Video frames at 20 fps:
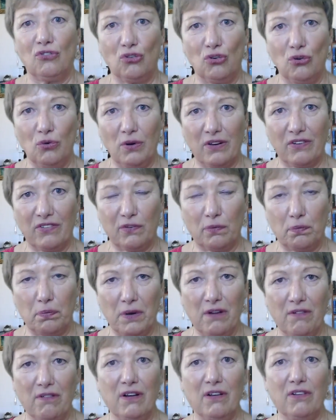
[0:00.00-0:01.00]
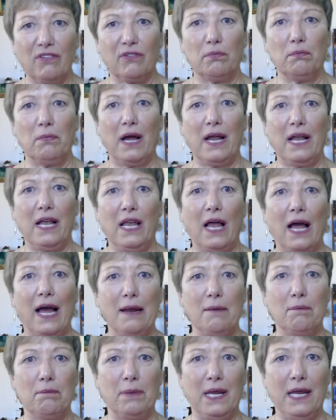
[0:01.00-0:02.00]
to experience my
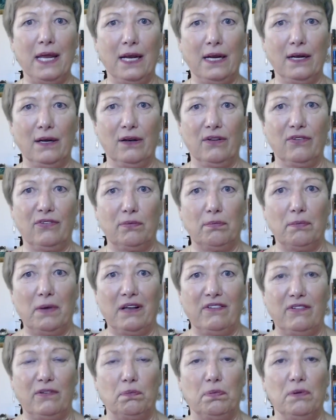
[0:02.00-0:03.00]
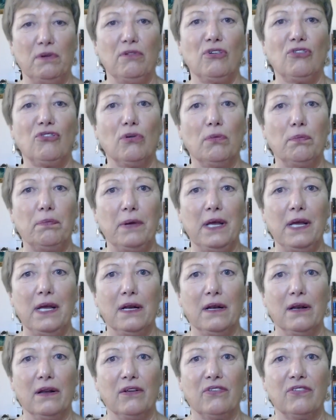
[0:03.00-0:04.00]
light beingness, my spiritual
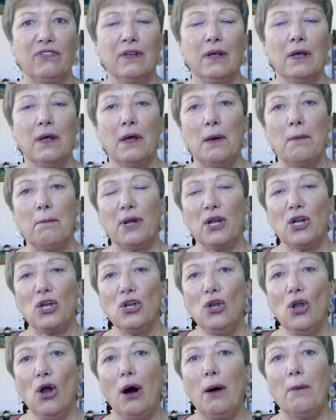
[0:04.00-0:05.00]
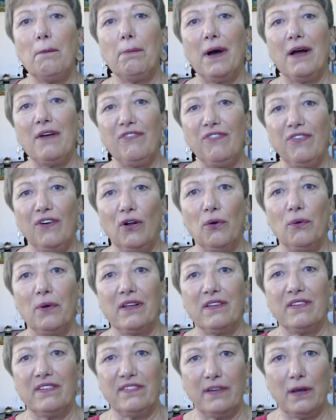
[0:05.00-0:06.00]
beingness, but not by
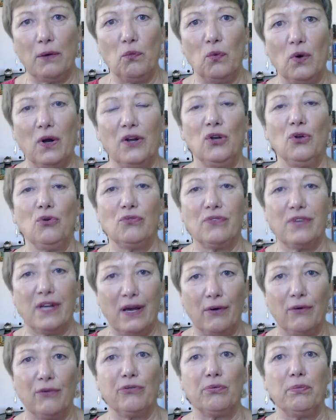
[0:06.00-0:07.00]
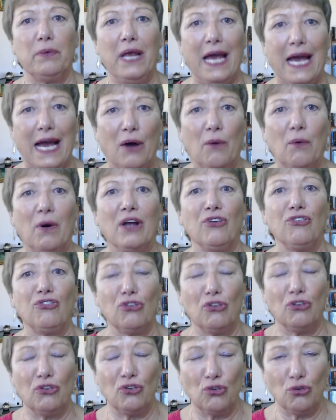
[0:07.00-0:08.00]
following someone who tells me how I
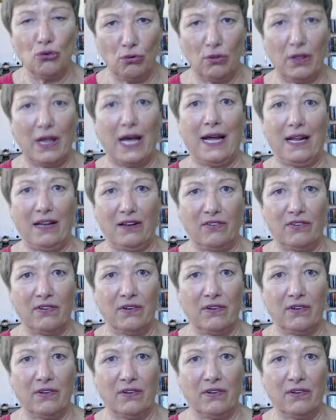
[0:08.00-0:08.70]
should do that.